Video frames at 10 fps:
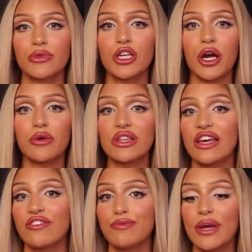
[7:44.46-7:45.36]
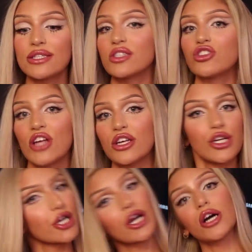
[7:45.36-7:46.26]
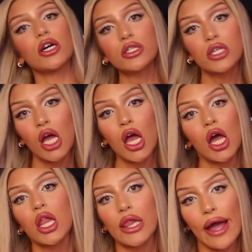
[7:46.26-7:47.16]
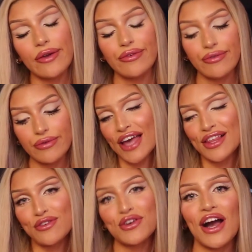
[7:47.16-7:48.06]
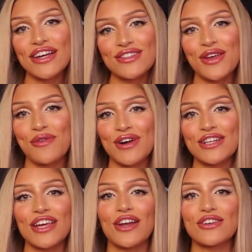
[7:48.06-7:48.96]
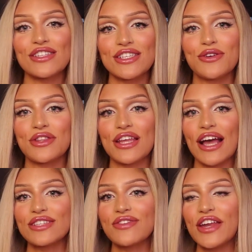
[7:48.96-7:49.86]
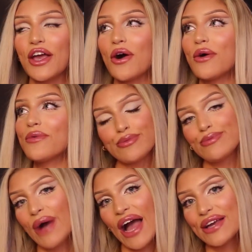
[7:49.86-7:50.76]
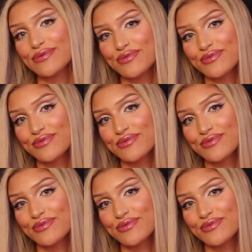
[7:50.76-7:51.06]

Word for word: you know, live my cisgender girl life. I love you guys so much and I'll see you in the next video. Bye.